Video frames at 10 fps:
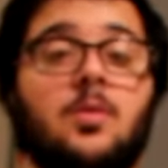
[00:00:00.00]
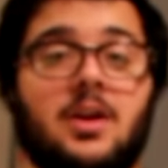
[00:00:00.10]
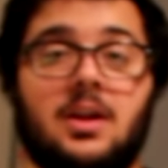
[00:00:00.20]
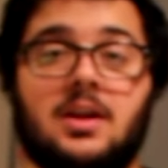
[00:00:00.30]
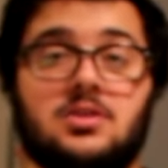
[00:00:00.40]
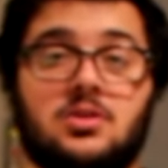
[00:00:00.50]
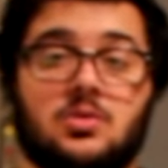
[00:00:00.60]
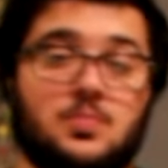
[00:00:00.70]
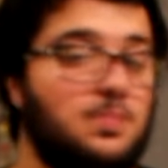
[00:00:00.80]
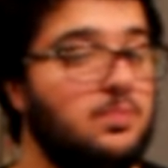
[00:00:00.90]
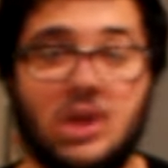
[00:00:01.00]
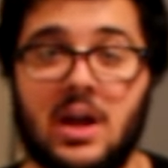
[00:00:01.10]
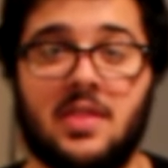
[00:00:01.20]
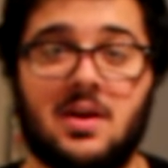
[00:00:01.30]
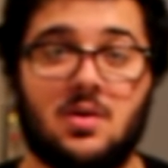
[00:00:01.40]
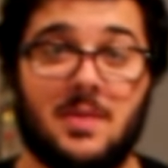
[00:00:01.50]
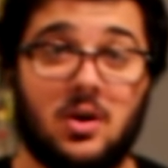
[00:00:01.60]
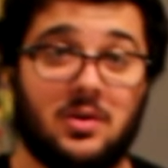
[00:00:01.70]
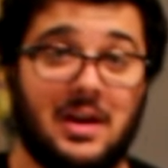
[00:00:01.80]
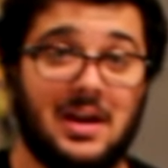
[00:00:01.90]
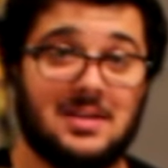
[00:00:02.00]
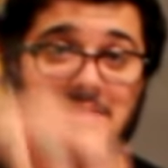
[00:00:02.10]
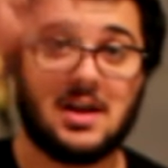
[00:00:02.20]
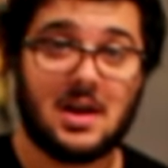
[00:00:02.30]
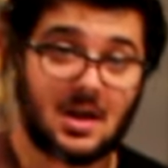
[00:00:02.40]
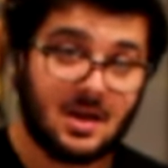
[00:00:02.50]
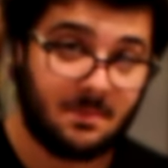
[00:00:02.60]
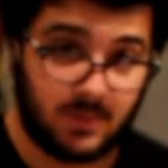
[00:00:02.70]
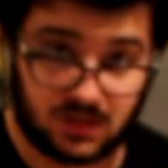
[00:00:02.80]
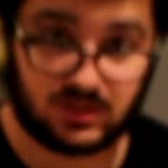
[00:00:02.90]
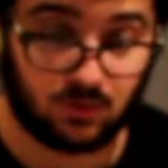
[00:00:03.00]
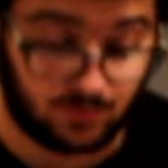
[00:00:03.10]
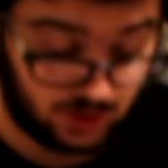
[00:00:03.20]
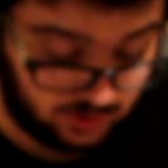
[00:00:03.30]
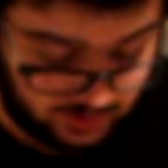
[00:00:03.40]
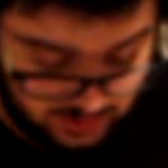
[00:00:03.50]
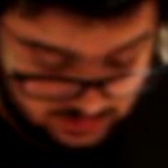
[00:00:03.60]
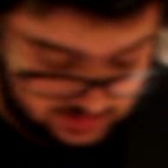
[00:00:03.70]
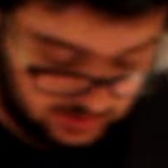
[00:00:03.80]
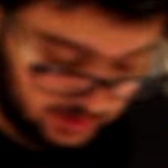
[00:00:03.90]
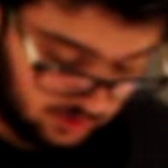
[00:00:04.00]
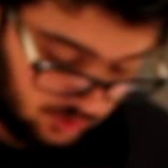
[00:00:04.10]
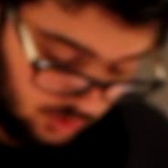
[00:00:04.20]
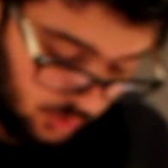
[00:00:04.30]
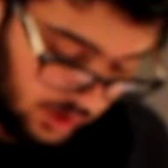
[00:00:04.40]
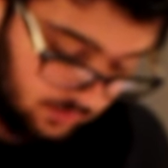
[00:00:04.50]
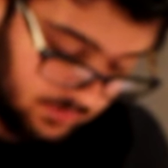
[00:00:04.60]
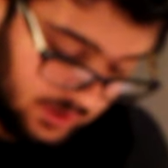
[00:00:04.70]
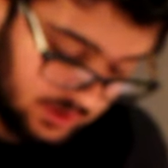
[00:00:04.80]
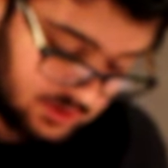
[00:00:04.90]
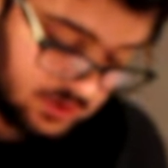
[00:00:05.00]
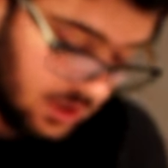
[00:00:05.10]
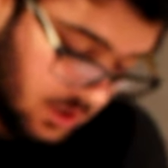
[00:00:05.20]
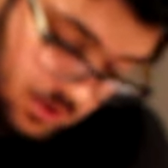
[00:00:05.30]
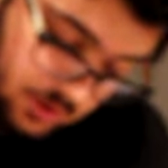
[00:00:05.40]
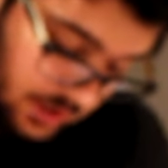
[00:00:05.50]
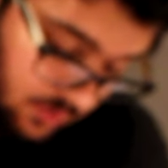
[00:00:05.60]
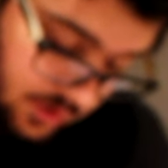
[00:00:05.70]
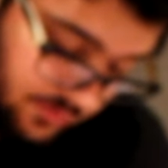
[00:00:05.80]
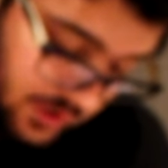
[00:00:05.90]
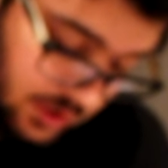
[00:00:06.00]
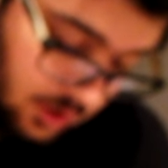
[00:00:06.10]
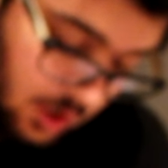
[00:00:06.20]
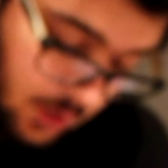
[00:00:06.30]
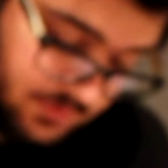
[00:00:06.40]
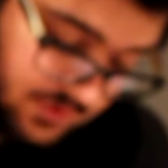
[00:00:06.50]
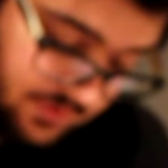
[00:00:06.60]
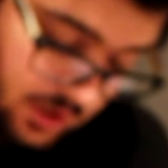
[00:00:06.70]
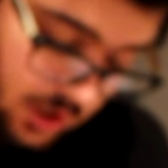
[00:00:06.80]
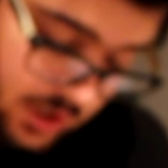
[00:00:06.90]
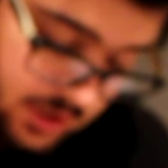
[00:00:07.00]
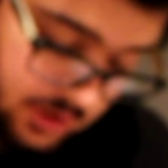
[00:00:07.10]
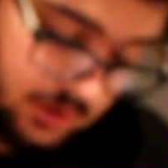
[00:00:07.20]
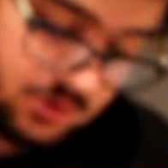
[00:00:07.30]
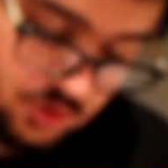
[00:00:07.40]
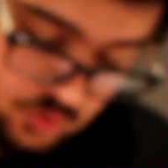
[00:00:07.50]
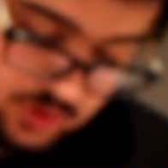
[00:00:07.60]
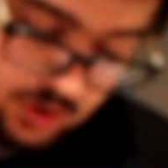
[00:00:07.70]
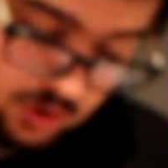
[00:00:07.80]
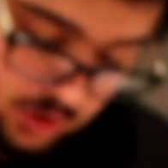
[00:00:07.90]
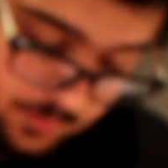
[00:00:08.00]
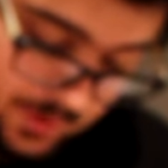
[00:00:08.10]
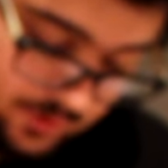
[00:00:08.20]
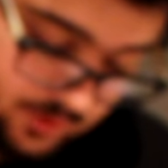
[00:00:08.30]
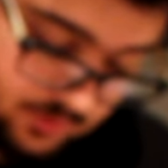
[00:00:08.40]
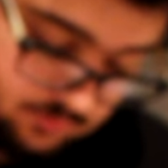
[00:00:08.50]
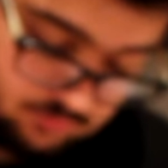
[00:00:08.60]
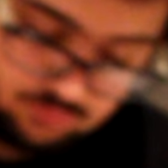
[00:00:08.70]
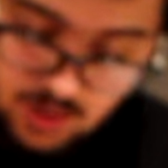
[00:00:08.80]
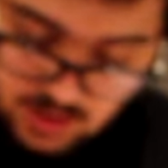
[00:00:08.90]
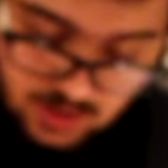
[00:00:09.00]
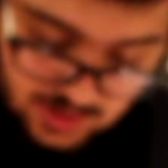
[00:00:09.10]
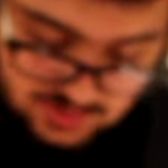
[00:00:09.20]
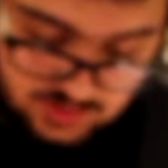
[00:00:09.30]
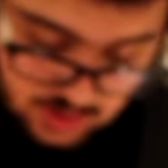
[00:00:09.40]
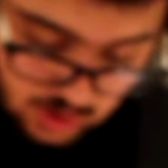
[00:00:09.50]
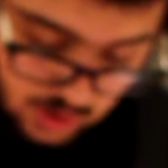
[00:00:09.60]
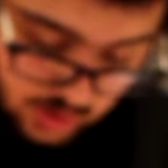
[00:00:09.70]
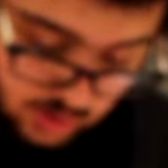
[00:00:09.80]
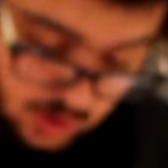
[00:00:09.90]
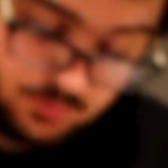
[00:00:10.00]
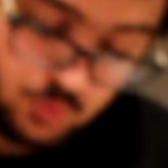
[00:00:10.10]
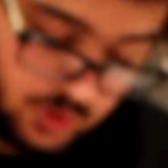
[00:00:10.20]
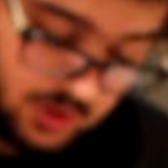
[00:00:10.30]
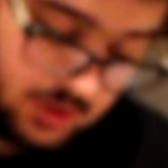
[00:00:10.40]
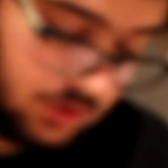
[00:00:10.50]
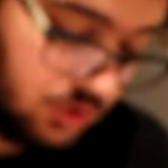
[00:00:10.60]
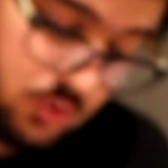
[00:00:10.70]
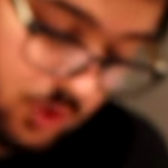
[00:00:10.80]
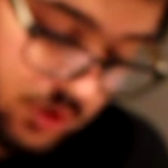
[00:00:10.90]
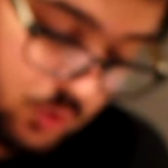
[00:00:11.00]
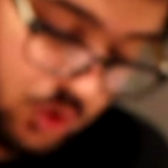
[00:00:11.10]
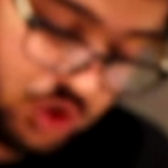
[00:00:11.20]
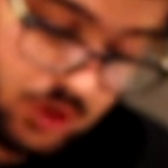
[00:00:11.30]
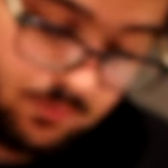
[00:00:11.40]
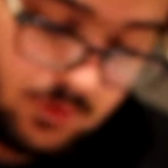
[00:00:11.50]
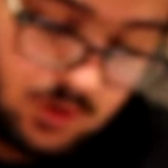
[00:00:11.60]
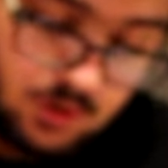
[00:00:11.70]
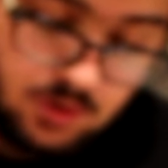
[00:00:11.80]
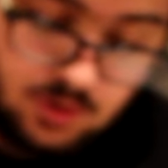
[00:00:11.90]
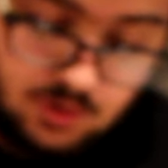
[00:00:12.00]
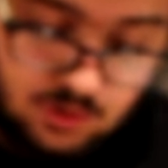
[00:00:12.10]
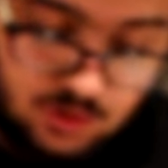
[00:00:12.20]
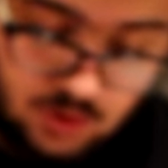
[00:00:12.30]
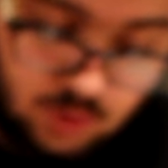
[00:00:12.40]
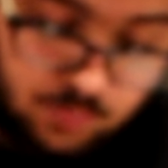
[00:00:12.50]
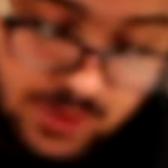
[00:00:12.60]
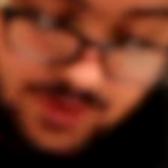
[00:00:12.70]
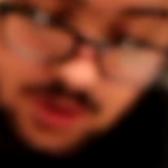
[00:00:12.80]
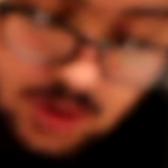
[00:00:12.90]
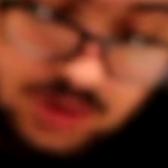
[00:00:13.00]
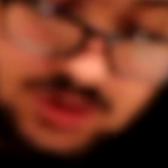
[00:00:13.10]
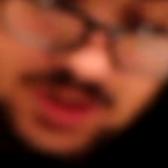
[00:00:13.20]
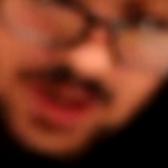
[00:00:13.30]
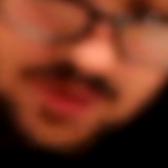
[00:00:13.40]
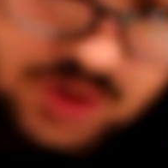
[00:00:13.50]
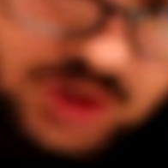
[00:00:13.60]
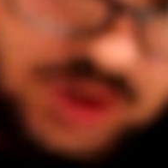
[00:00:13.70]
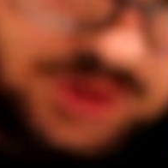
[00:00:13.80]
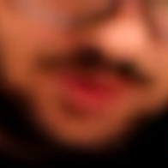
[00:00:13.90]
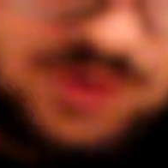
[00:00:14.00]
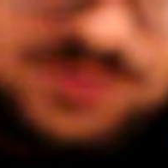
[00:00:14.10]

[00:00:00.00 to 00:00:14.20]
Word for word: What I like to do is get in there with my own hands, mix it with my own hands and get it all well mixed. Get rid of any lumps if there are any, because usually garlic powder has a lot of lumps with it. You just want to squish them, you know, blend it all together good.